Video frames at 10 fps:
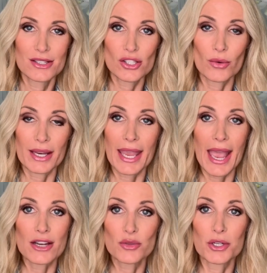So a
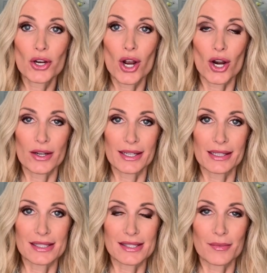cashmere
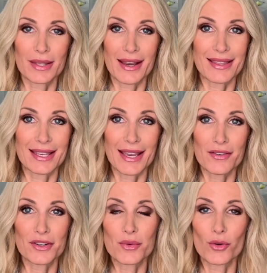cardigan is something I think
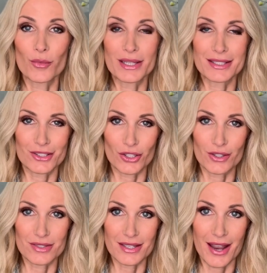every woman
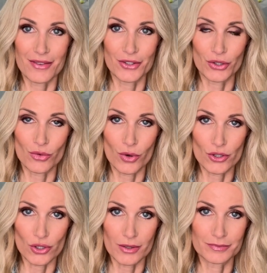deserves to have in her
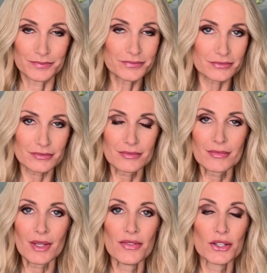wardrobe.
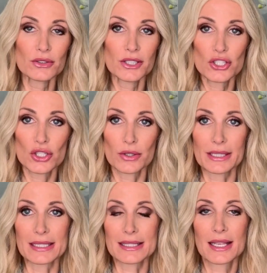They're
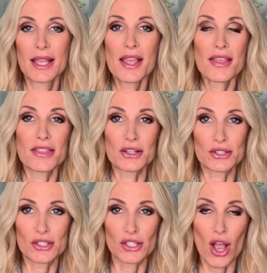luxurious,
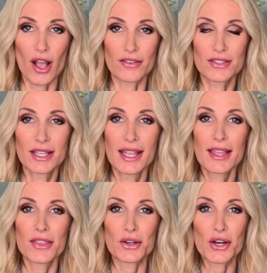they're soft,
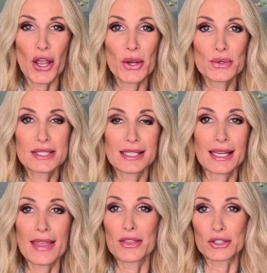they're
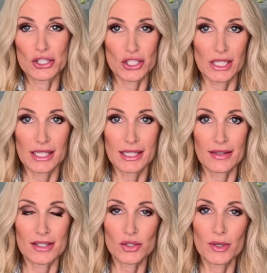cozy, and they're chic.
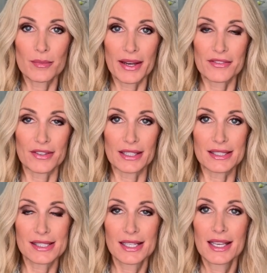And this one by
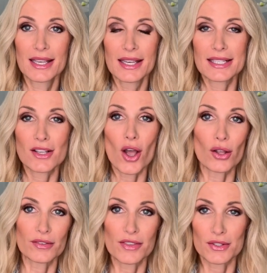Vince is
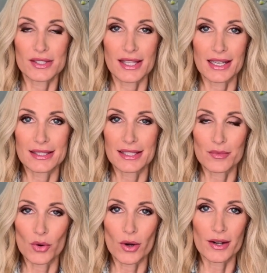all of those things
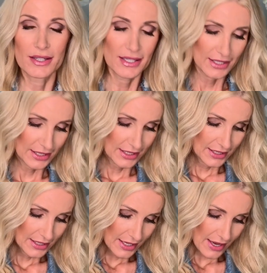and more.
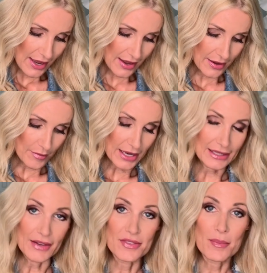Um, I
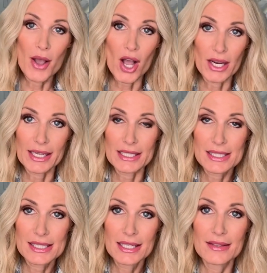love the
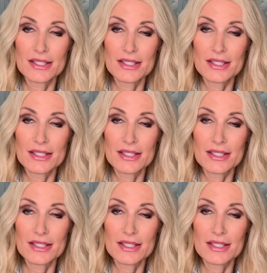pockets.